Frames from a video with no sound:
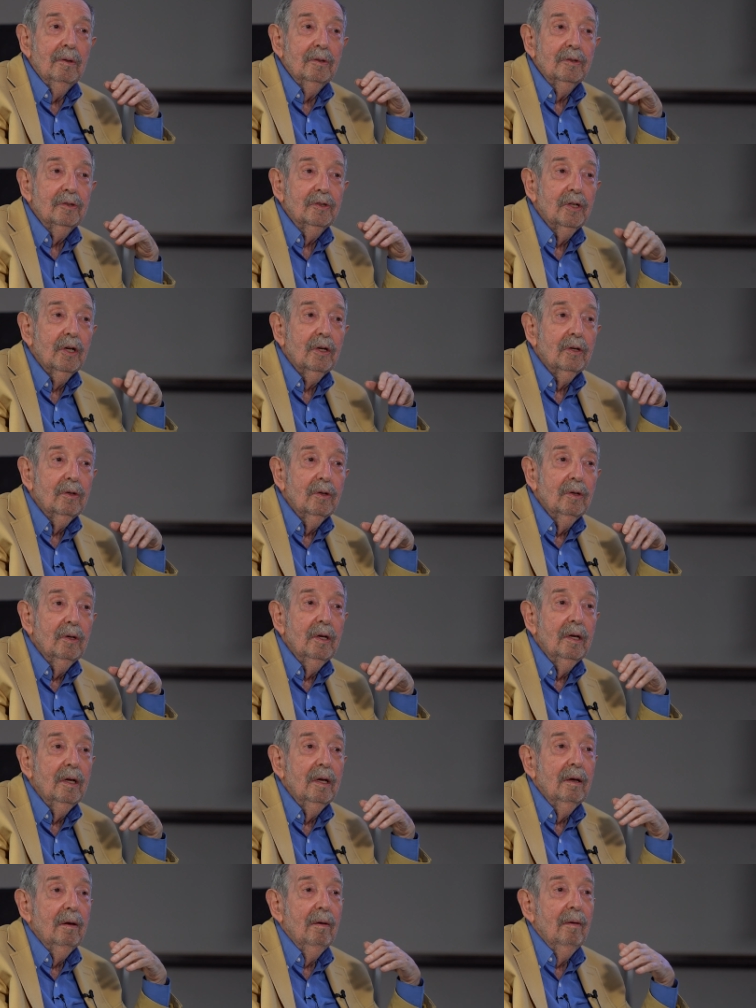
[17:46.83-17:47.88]

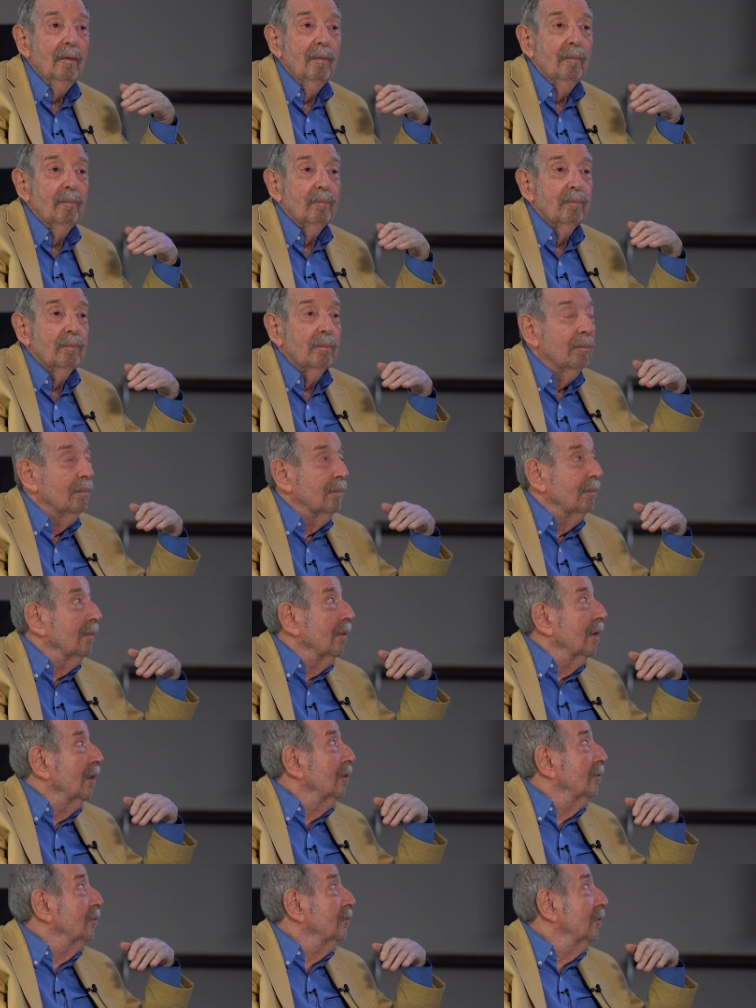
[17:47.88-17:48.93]
Suddenly,
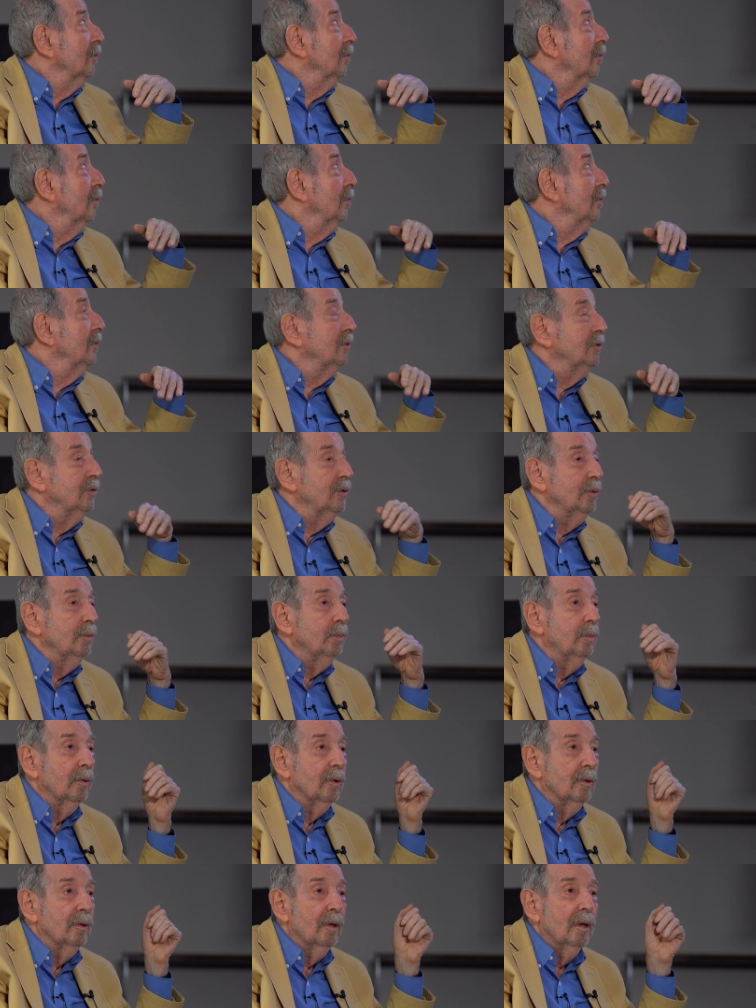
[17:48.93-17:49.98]
the
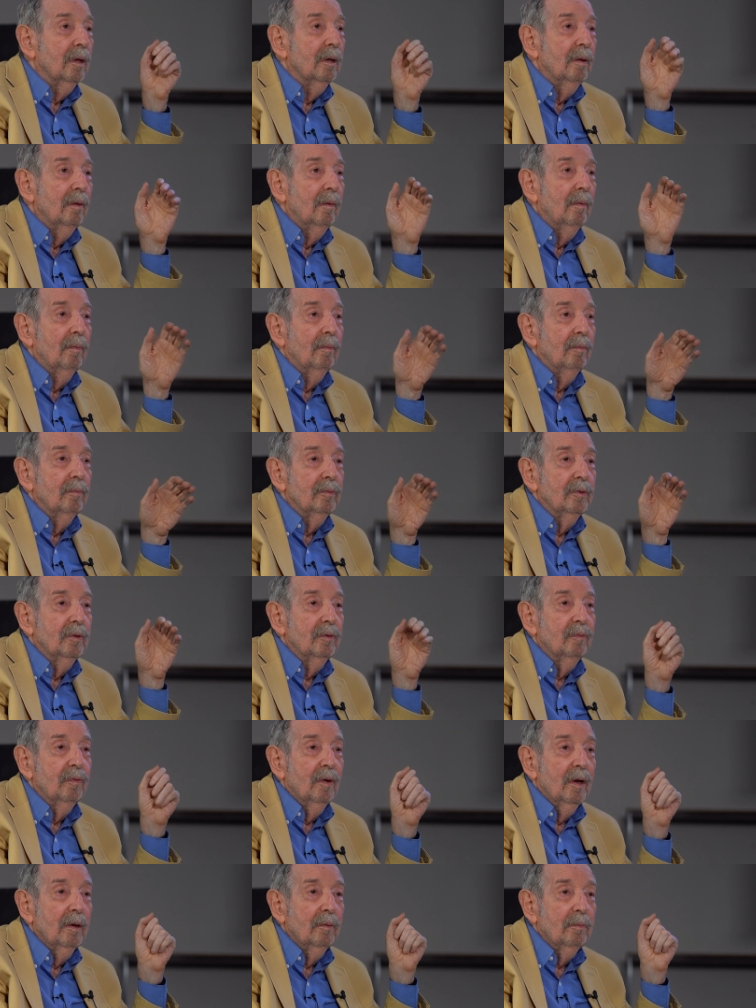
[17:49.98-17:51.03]
quintuplet
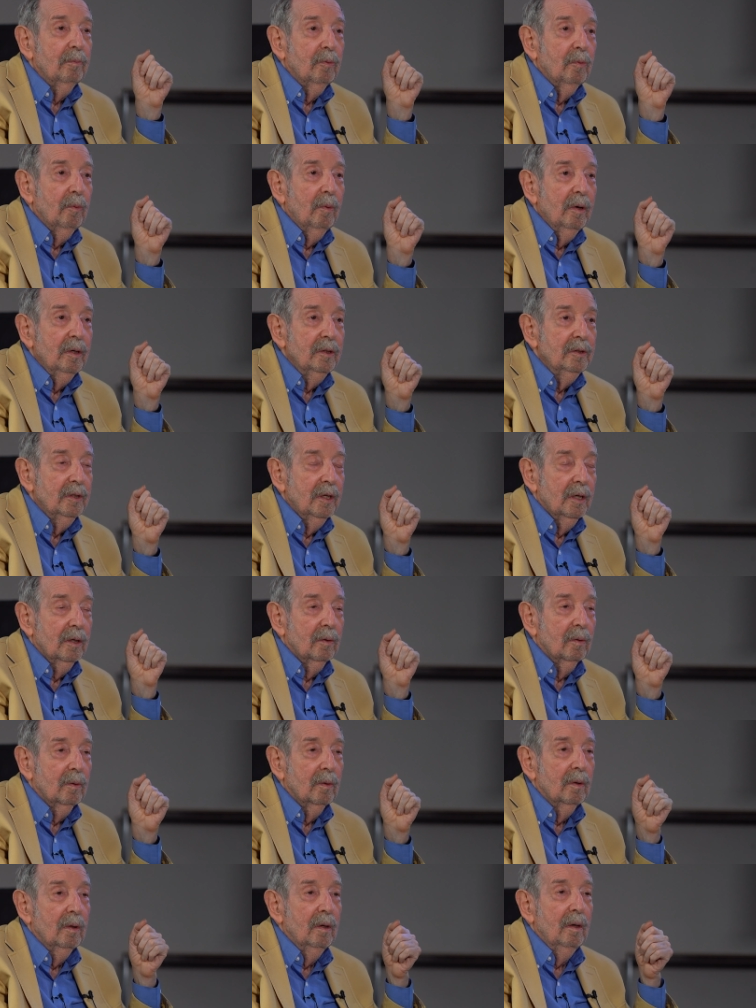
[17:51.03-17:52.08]
developed the right
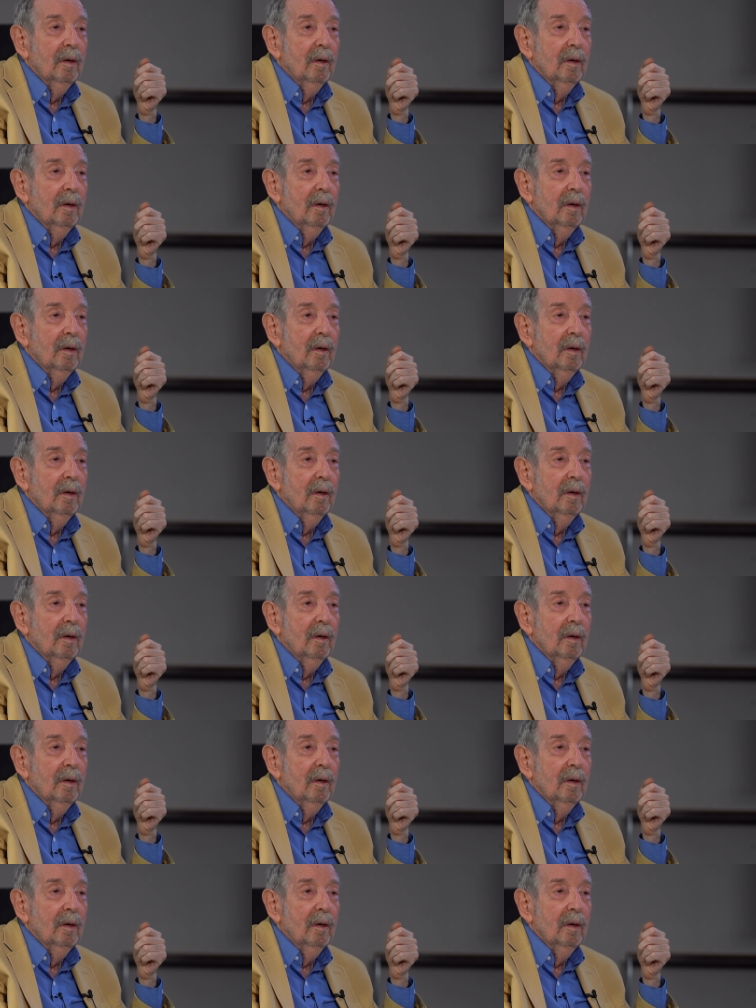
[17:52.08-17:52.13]
angle.